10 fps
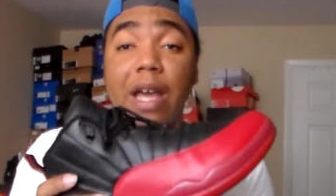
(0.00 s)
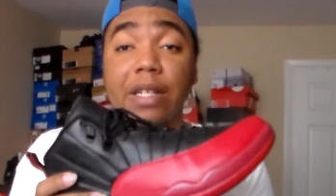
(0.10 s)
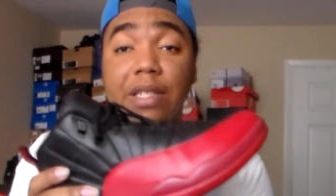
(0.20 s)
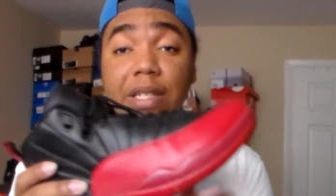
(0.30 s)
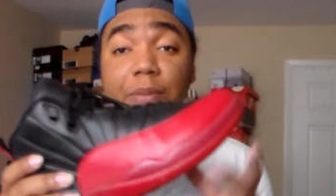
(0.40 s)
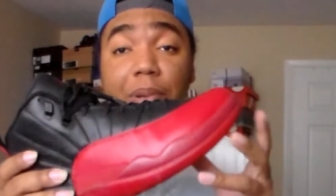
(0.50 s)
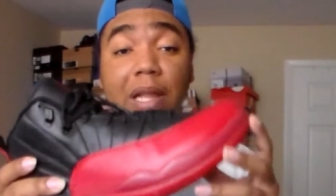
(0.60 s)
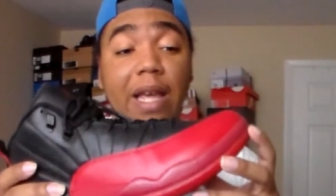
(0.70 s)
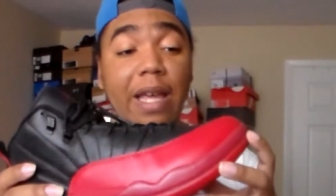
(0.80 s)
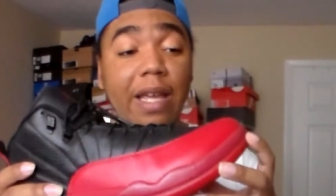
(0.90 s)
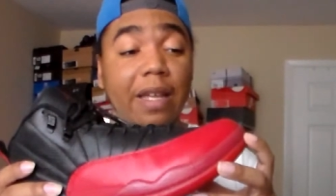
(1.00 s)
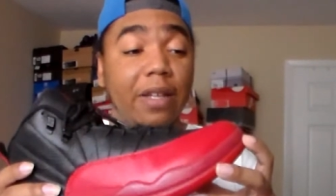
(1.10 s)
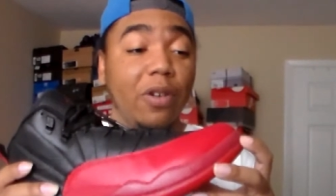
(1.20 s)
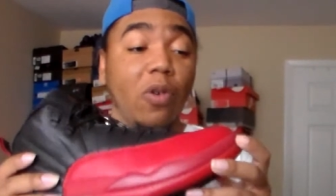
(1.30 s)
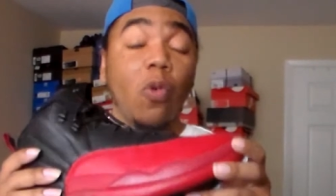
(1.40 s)
actually play
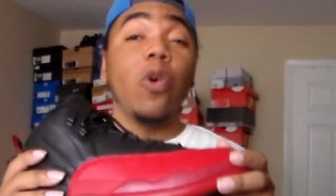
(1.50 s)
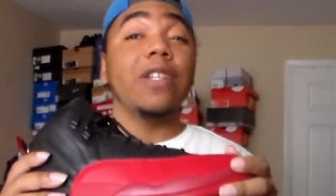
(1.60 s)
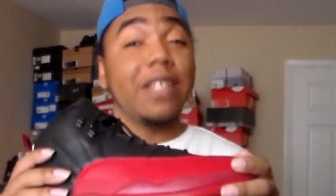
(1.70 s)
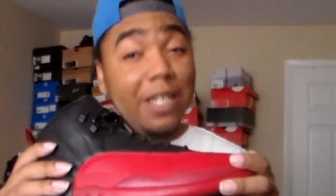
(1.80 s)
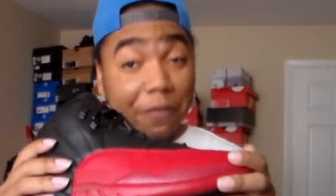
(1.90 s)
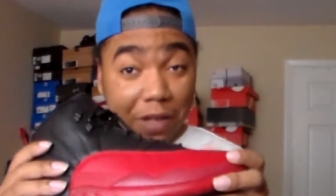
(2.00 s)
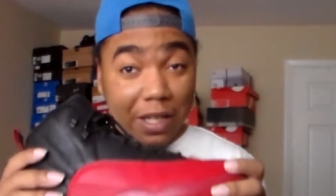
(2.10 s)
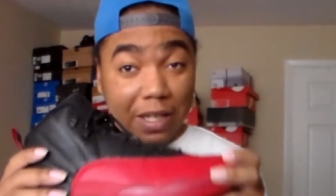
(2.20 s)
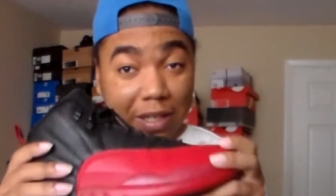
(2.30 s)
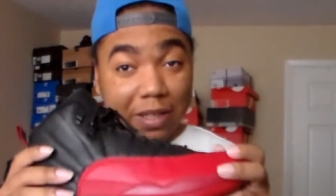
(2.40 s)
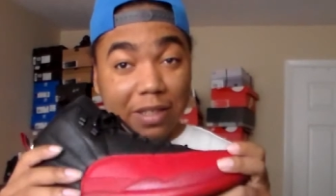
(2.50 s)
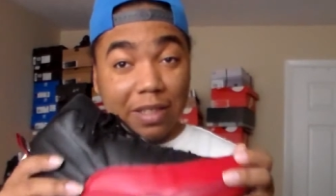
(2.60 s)
on TV